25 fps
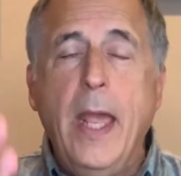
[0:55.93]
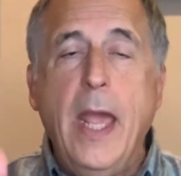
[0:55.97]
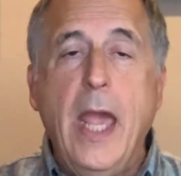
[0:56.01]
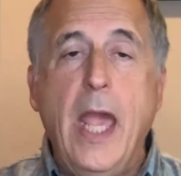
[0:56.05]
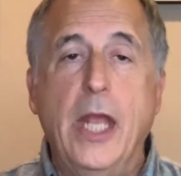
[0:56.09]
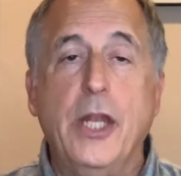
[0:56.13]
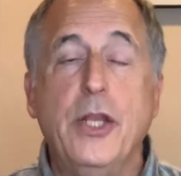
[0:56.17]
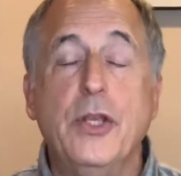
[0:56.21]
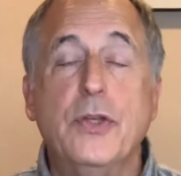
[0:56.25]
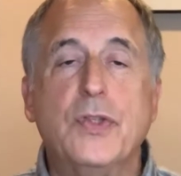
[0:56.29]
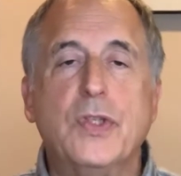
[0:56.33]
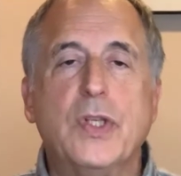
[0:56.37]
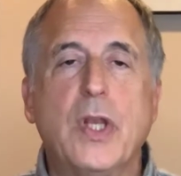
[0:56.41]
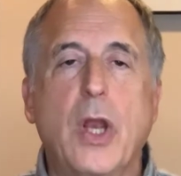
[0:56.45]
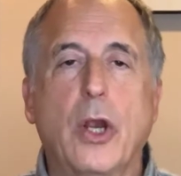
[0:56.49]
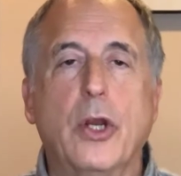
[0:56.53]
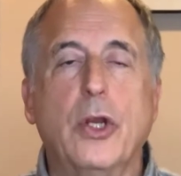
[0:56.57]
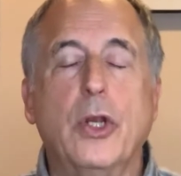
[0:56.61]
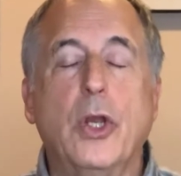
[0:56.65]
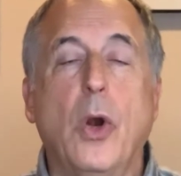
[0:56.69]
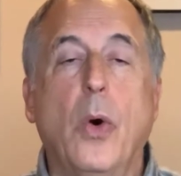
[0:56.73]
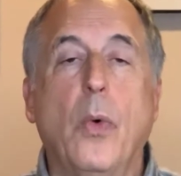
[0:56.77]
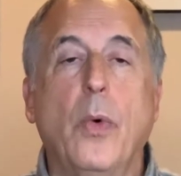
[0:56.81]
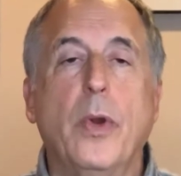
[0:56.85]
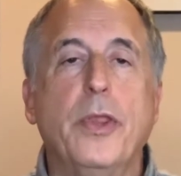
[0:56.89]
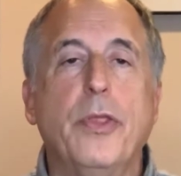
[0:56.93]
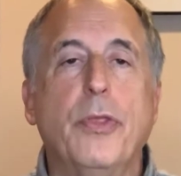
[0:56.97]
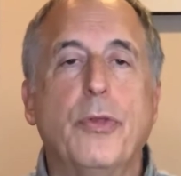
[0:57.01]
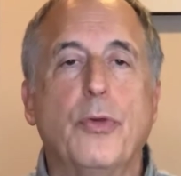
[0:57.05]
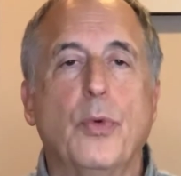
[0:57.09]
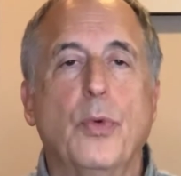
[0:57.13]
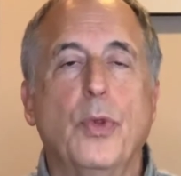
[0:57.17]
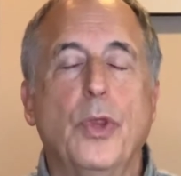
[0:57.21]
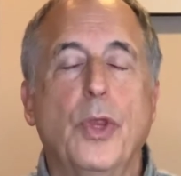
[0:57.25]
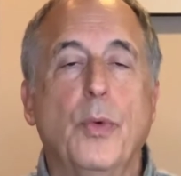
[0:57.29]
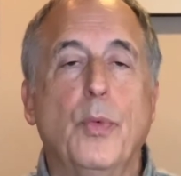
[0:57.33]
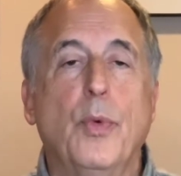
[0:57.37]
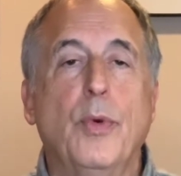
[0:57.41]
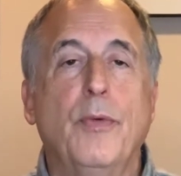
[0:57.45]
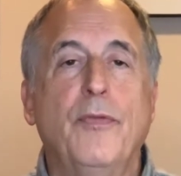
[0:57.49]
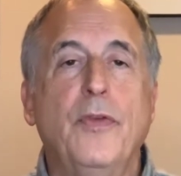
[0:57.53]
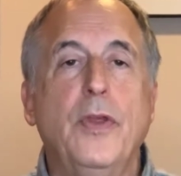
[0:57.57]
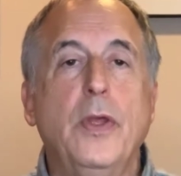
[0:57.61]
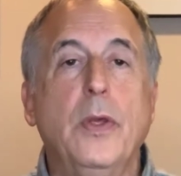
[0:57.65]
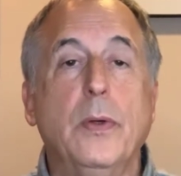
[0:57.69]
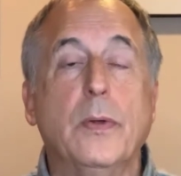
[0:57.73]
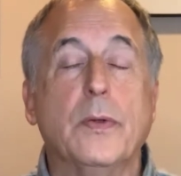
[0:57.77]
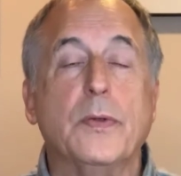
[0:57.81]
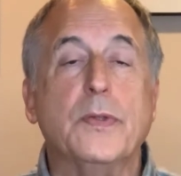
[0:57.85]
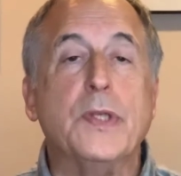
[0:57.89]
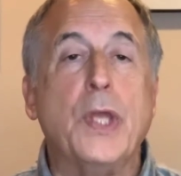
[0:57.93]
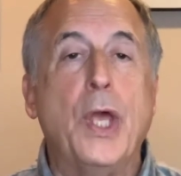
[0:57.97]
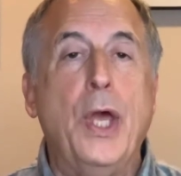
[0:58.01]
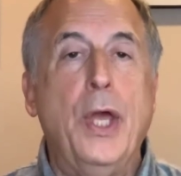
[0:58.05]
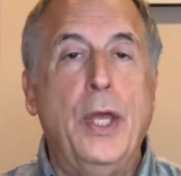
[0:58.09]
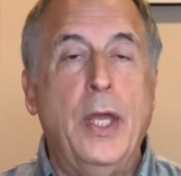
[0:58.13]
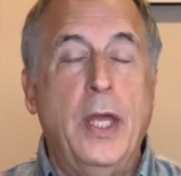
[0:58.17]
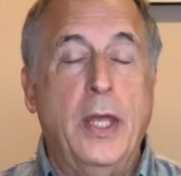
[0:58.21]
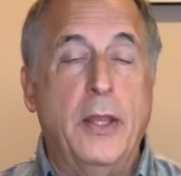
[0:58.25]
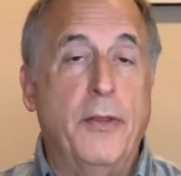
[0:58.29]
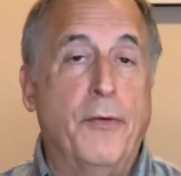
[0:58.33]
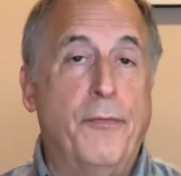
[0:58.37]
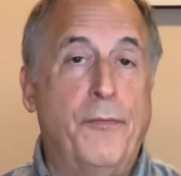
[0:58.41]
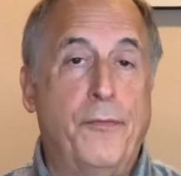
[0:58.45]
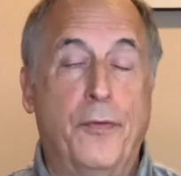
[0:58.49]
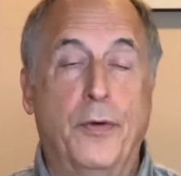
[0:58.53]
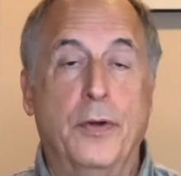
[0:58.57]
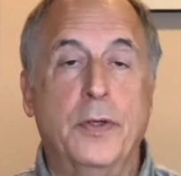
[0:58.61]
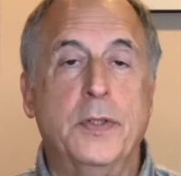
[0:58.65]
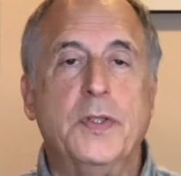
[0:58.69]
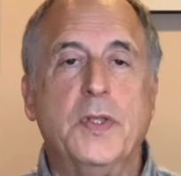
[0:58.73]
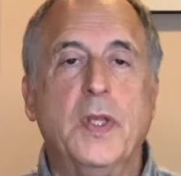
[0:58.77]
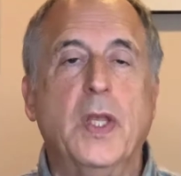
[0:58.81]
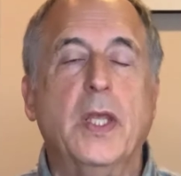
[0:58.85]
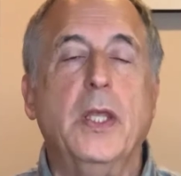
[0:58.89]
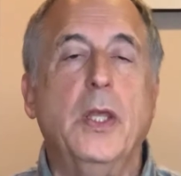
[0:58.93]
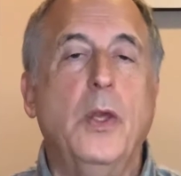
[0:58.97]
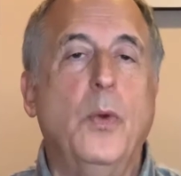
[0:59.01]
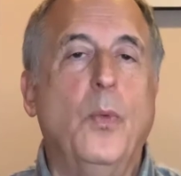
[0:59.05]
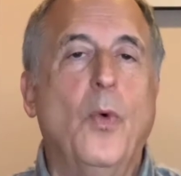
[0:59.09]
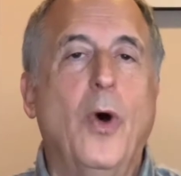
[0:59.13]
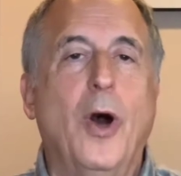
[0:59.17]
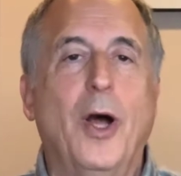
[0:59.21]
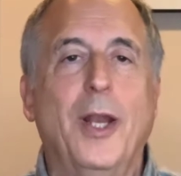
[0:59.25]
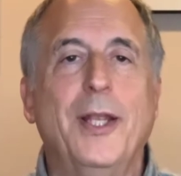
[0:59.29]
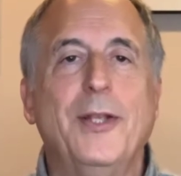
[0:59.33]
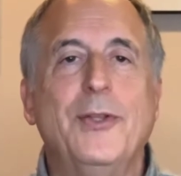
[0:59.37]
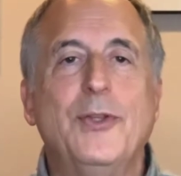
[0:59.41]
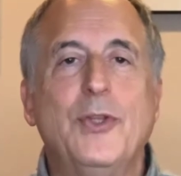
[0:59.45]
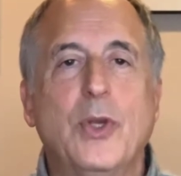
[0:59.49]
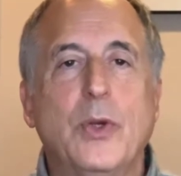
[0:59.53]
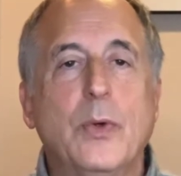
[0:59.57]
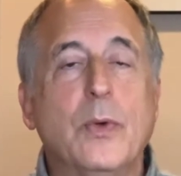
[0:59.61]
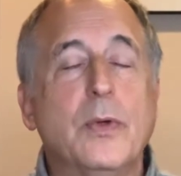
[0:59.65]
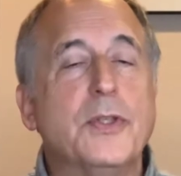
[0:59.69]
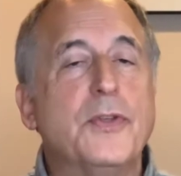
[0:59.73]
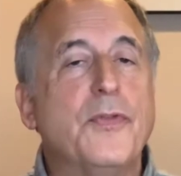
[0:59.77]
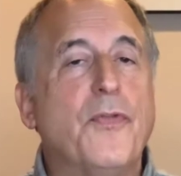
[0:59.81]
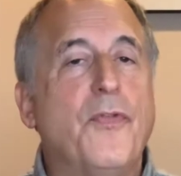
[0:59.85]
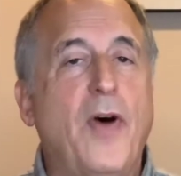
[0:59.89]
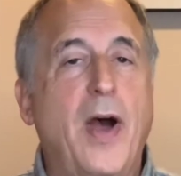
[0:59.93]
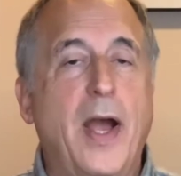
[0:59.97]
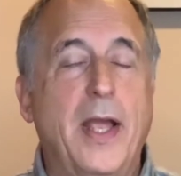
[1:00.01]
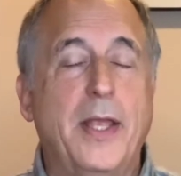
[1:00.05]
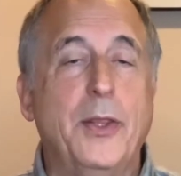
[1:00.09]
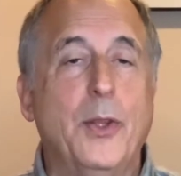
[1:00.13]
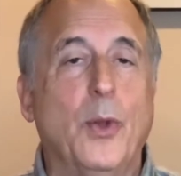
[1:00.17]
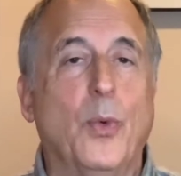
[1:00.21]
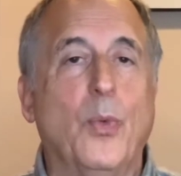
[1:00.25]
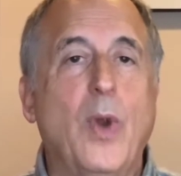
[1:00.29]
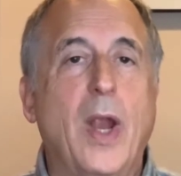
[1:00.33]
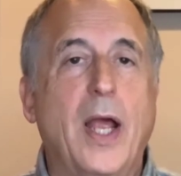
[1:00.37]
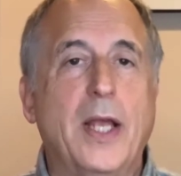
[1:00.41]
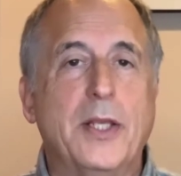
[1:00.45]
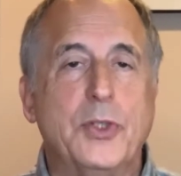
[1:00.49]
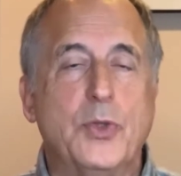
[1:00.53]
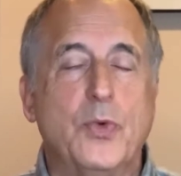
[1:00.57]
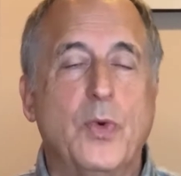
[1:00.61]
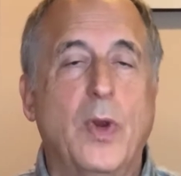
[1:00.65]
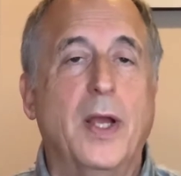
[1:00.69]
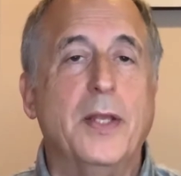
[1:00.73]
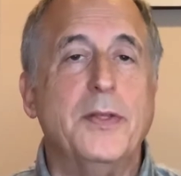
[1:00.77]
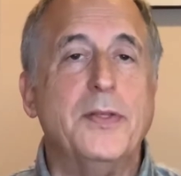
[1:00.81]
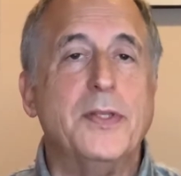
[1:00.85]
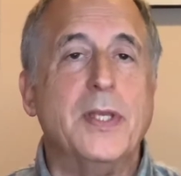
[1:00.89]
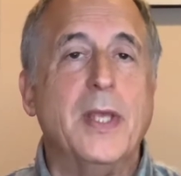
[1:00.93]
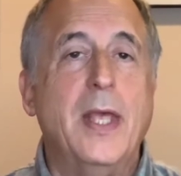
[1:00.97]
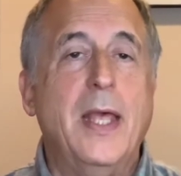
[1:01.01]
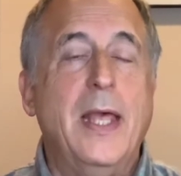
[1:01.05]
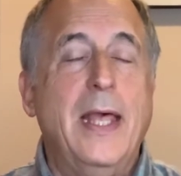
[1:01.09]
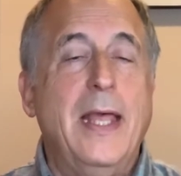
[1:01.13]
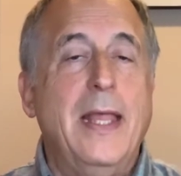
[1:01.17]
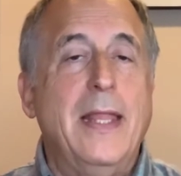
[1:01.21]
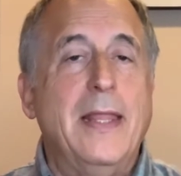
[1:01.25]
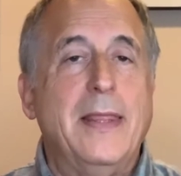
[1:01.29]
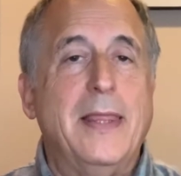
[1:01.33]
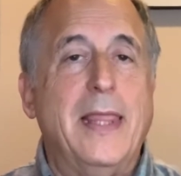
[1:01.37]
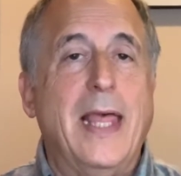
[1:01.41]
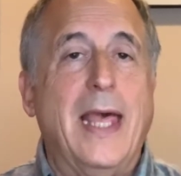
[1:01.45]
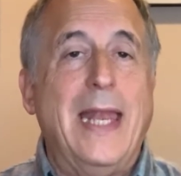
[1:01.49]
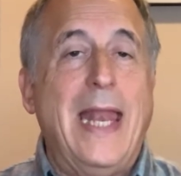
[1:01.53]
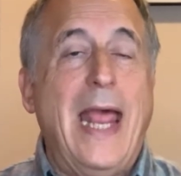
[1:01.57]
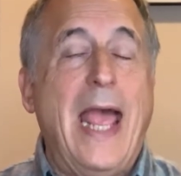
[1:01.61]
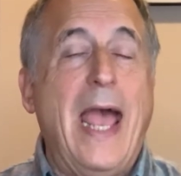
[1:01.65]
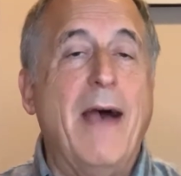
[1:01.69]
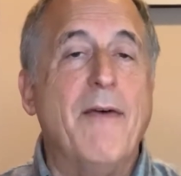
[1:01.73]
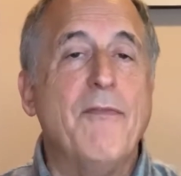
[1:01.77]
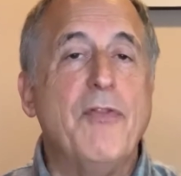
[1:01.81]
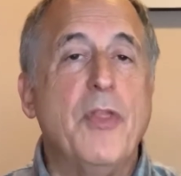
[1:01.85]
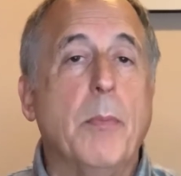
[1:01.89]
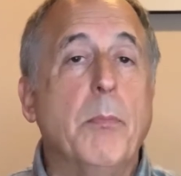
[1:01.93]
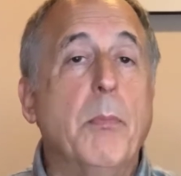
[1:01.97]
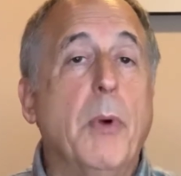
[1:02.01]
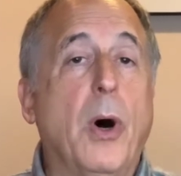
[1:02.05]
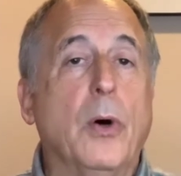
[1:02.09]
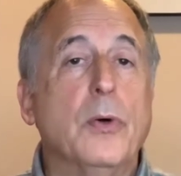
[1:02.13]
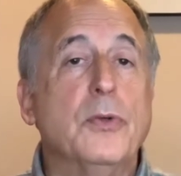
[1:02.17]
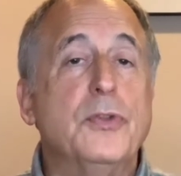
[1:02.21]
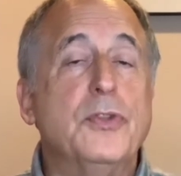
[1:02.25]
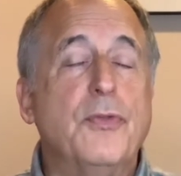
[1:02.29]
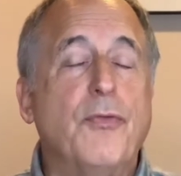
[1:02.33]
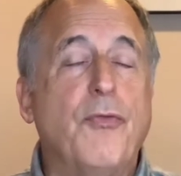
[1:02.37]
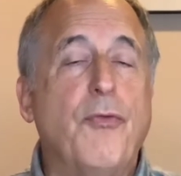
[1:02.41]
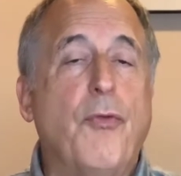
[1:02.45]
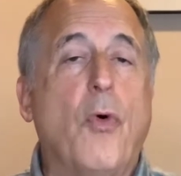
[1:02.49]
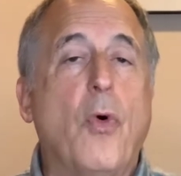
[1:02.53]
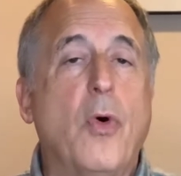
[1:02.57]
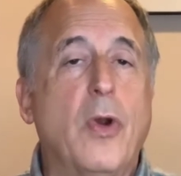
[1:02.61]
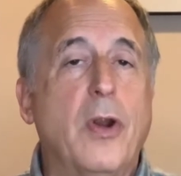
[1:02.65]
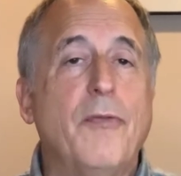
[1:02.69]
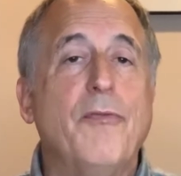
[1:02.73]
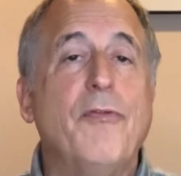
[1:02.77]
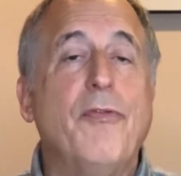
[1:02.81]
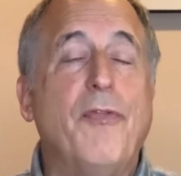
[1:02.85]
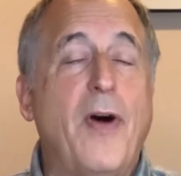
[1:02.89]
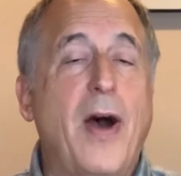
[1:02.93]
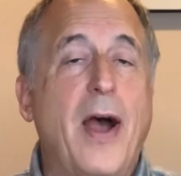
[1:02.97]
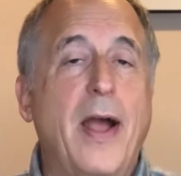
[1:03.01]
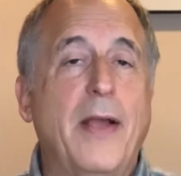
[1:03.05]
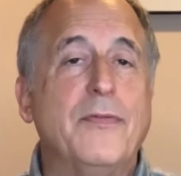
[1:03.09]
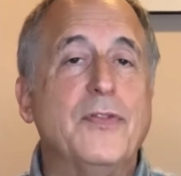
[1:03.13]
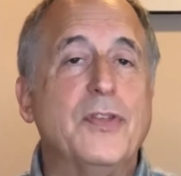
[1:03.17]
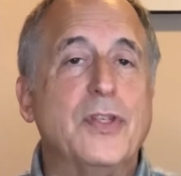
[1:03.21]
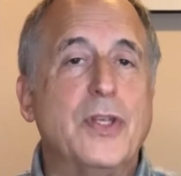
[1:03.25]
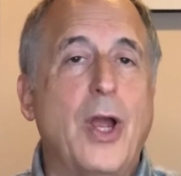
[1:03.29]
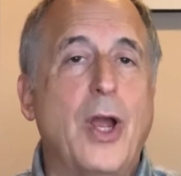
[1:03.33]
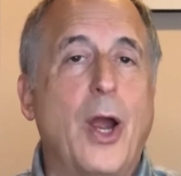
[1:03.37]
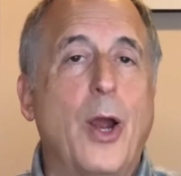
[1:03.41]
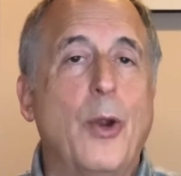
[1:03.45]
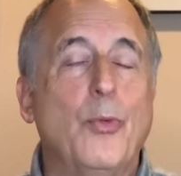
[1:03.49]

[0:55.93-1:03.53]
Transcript: and you start going through the reviews. And the first thing you want to do is find the restaurants that have the most 4- and 5-star